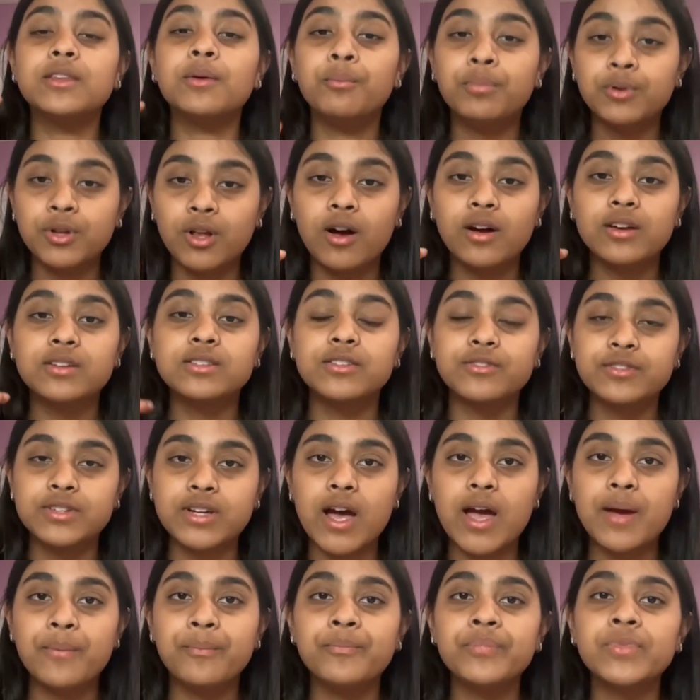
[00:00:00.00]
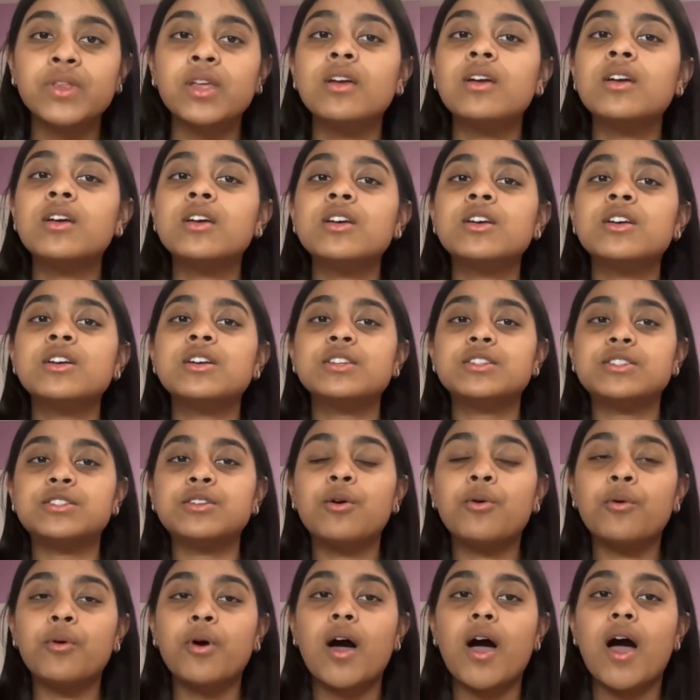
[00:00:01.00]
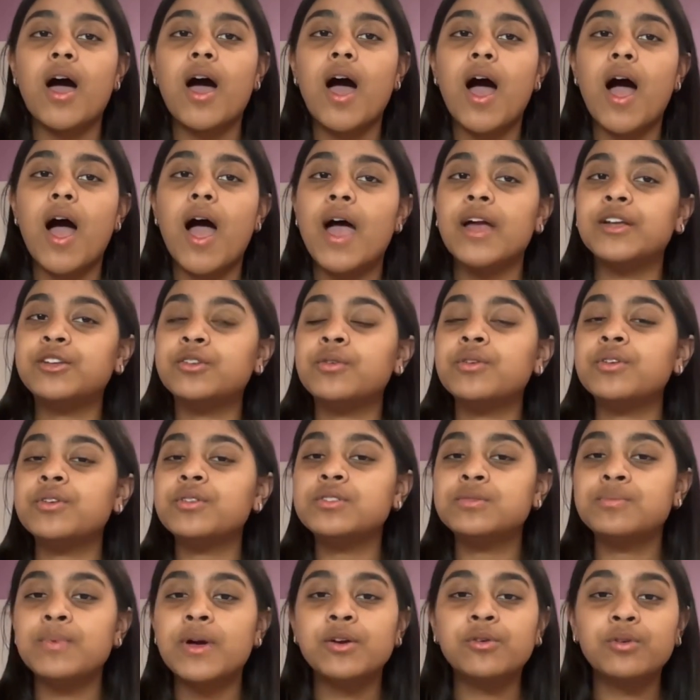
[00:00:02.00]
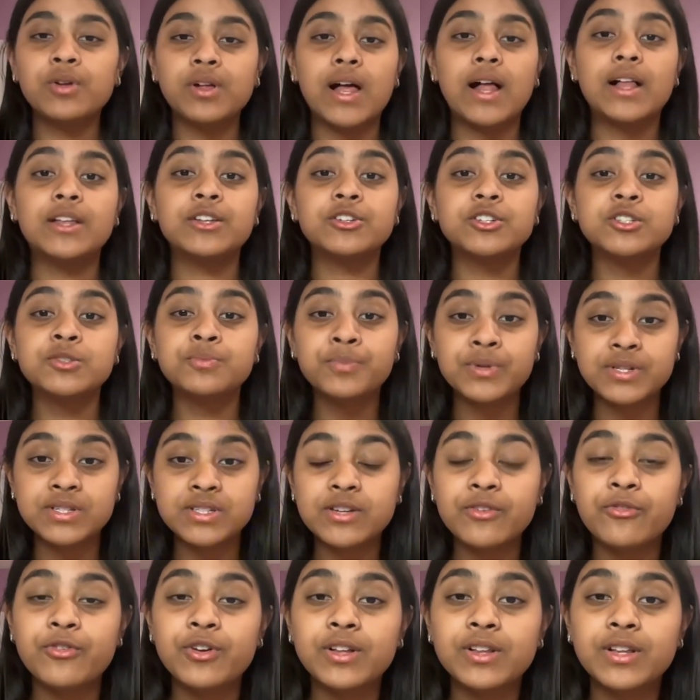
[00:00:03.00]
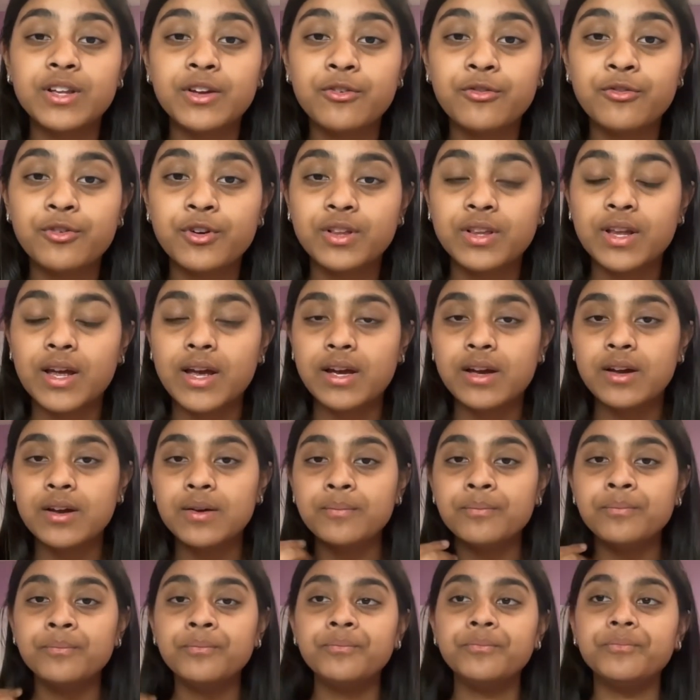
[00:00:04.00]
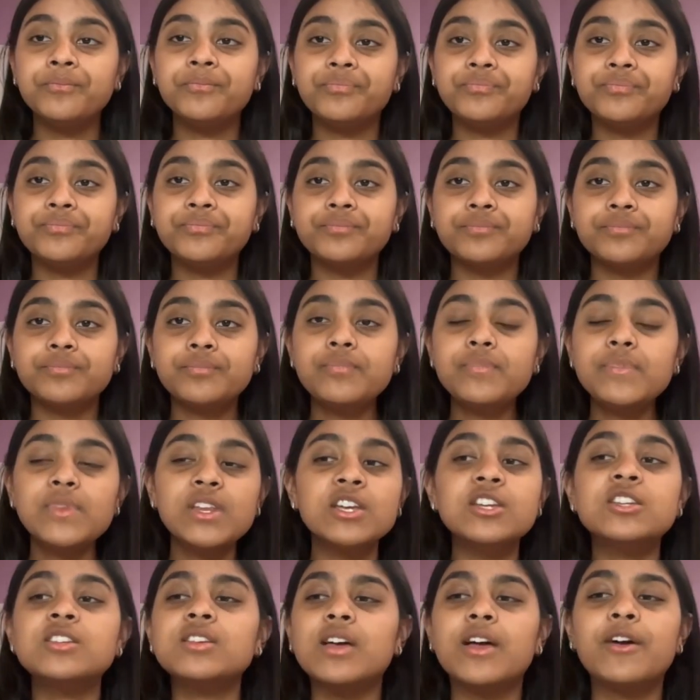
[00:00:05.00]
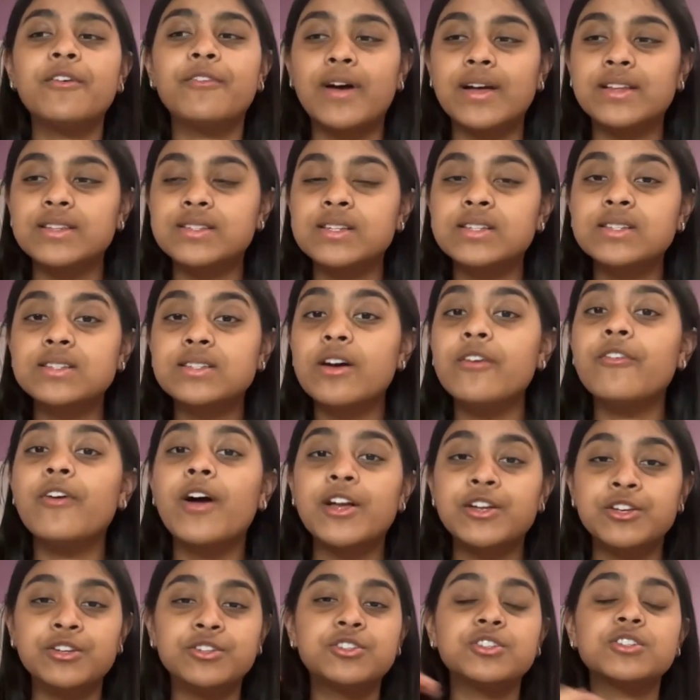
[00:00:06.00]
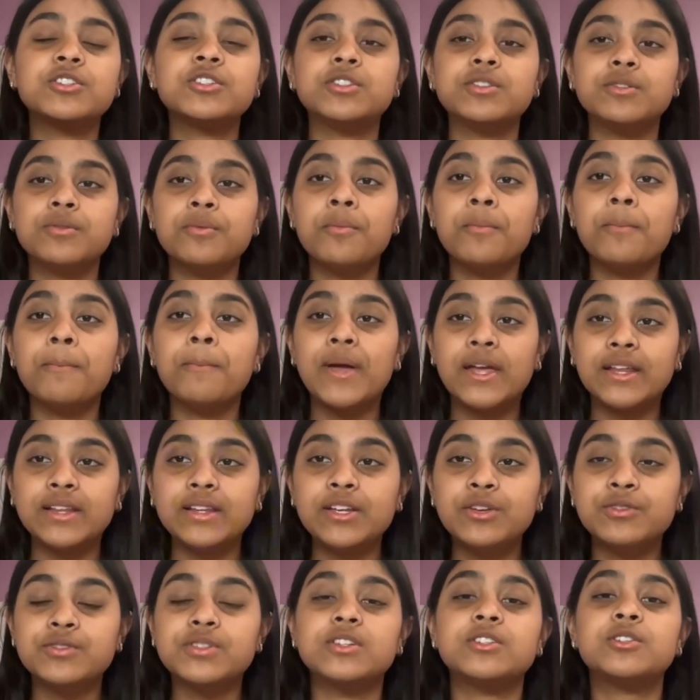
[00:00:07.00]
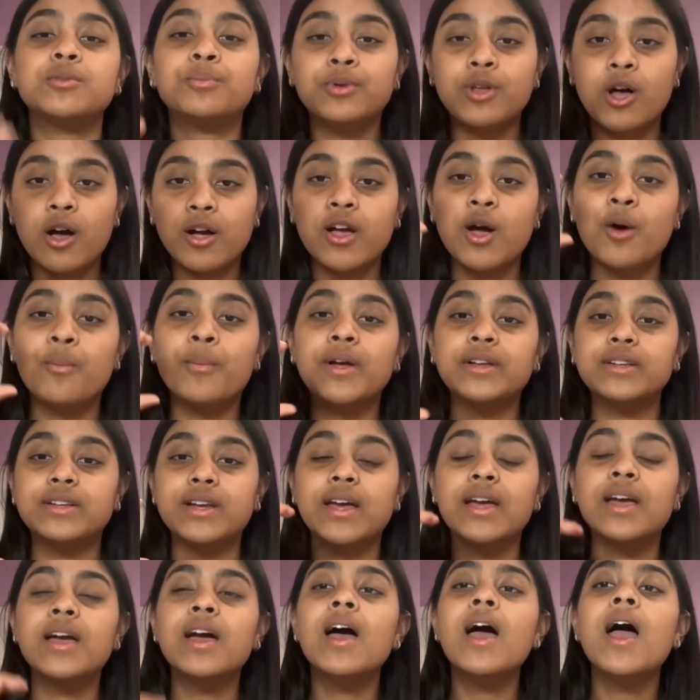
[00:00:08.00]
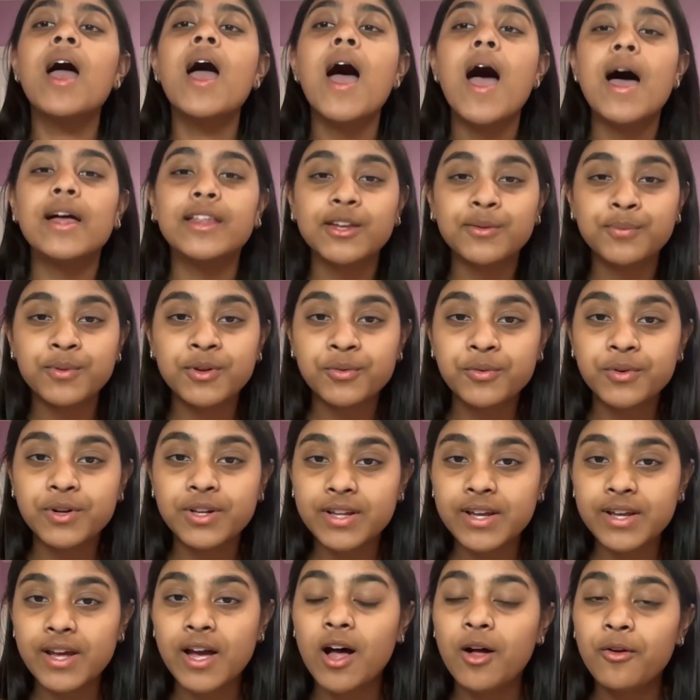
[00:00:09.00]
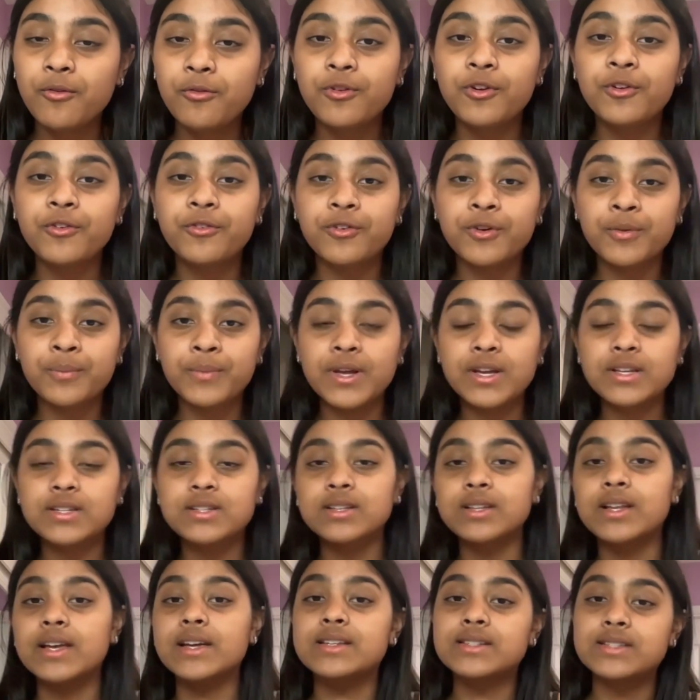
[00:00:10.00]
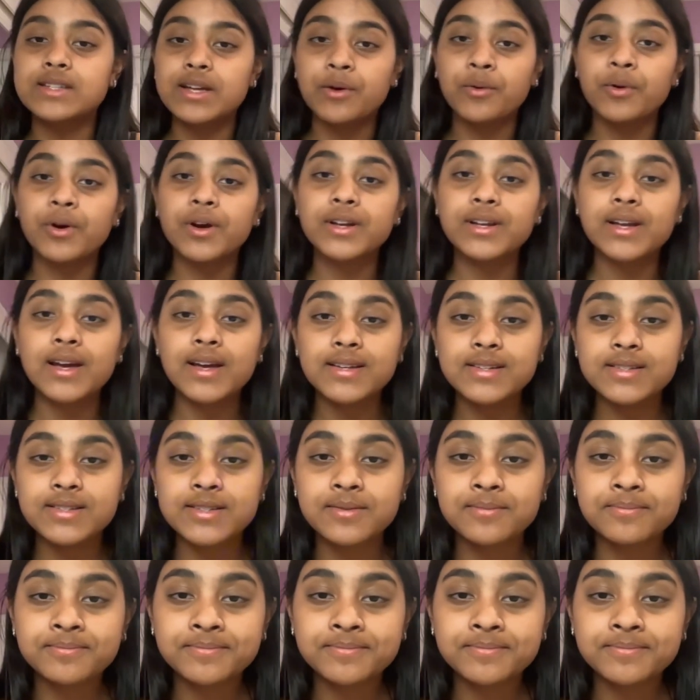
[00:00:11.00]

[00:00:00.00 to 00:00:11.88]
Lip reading: the blocks of time. So I don't use my Google Calendar specifically for like events and stuff. I just mainly use it to block out my day, and it's been really helpful for me to like stay organized.